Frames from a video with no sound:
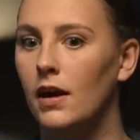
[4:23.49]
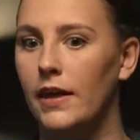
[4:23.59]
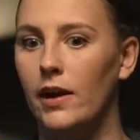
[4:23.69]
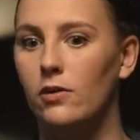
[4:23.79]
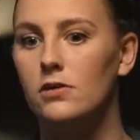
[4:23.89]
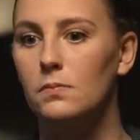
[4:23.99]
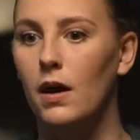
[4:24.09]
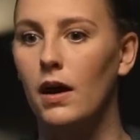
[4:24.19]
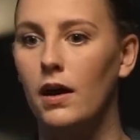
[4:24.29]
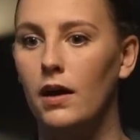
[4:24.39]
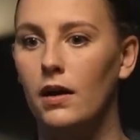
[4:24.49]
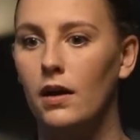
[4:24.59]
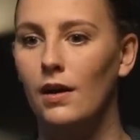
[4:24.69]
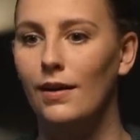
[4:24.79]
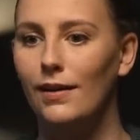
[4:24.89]
and that was my
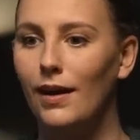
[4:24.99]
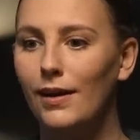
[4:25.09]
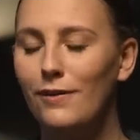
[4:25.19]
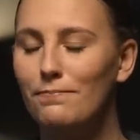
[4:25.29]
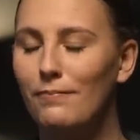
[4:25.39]
kind of